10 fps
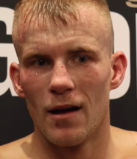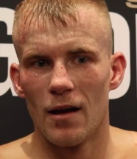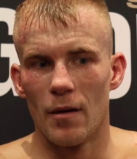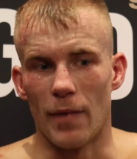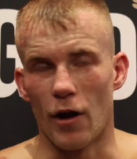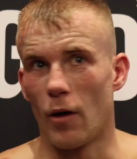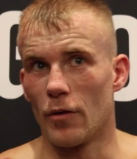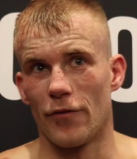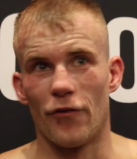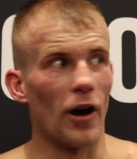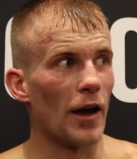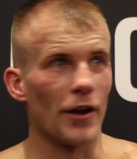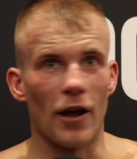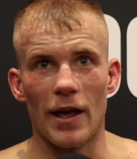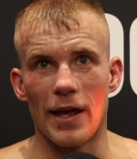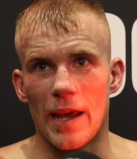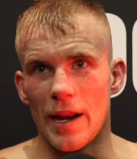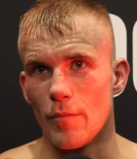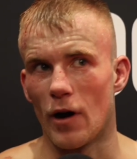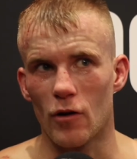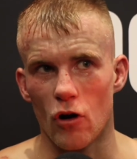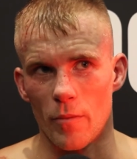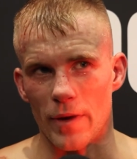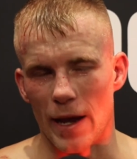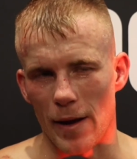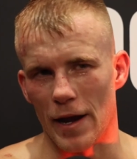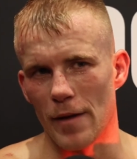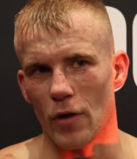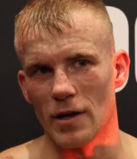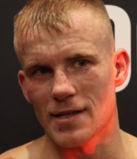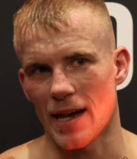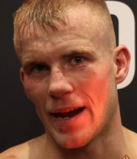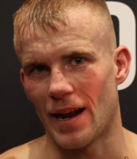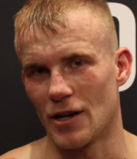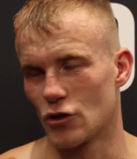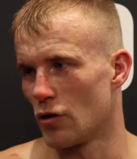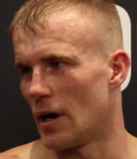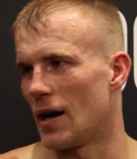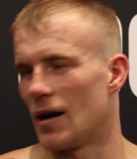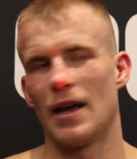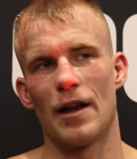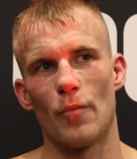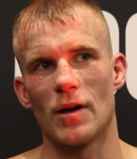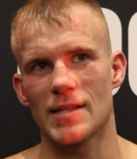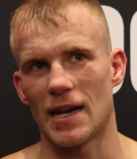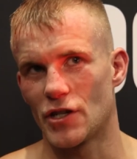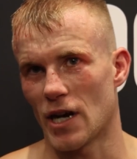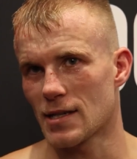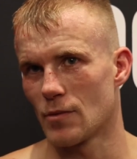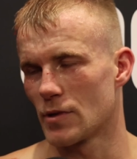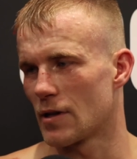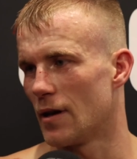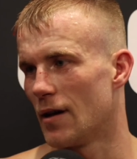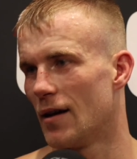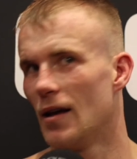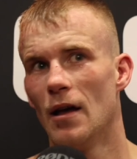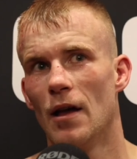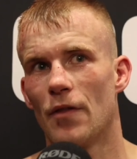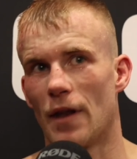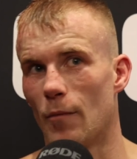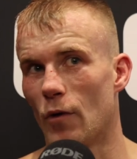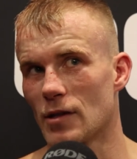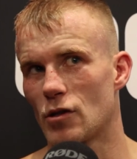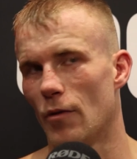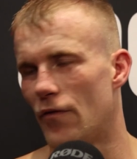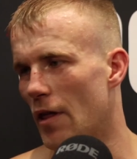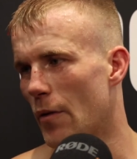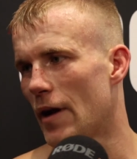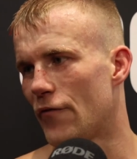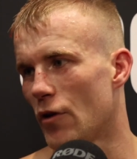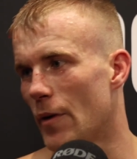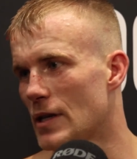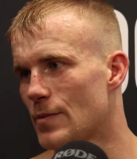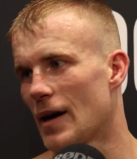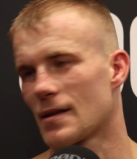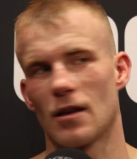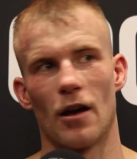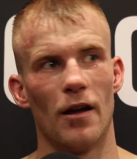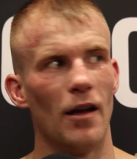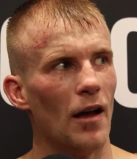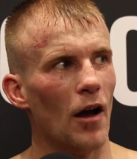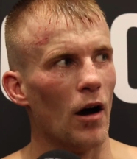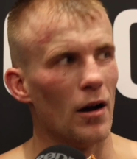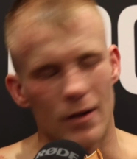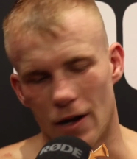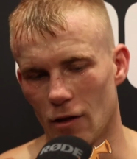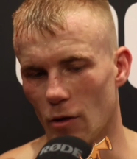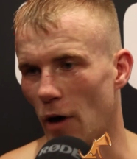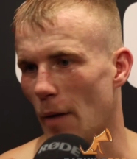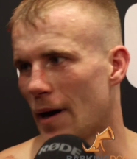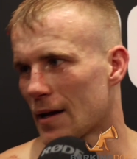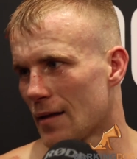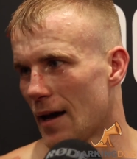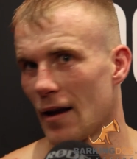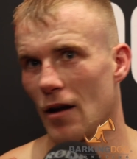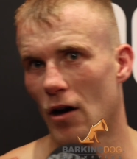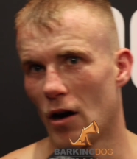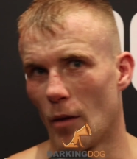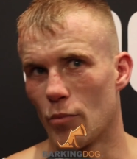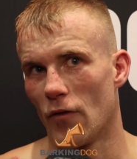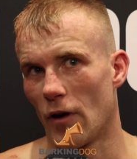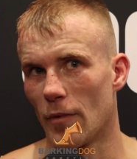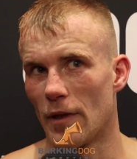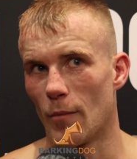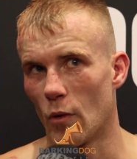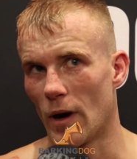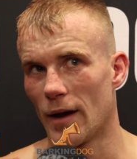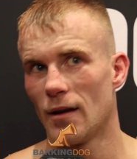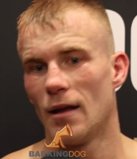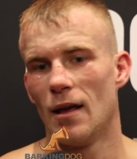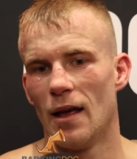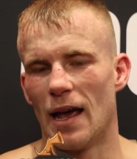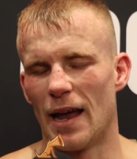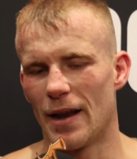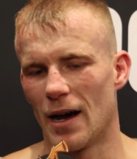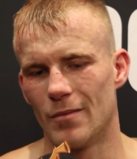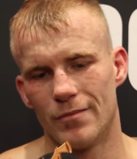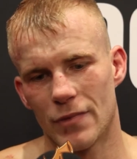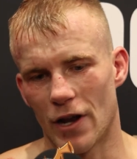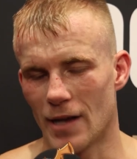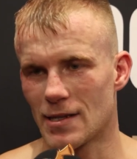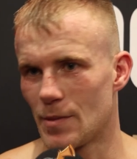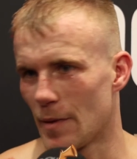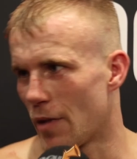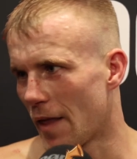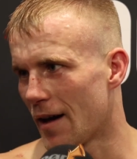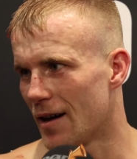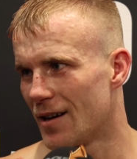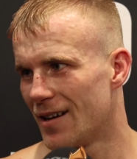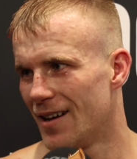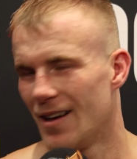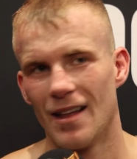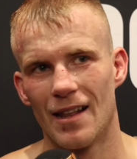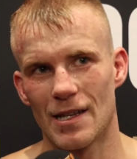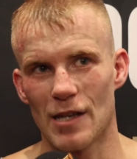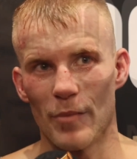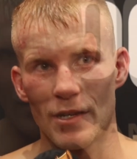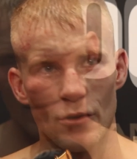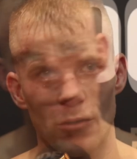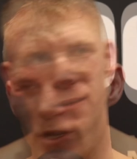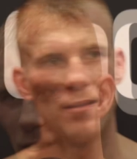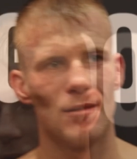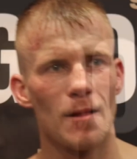Man, I want the fight. You know, he didn't mind calling me. He didn't mind saying he didn't mind saying Jackson was the number one super featherweight a few weeks back. So, you know, a little bite back of that, I'll prove I'm the number one. And you know, it's his big brother. Let's get big, Georgie.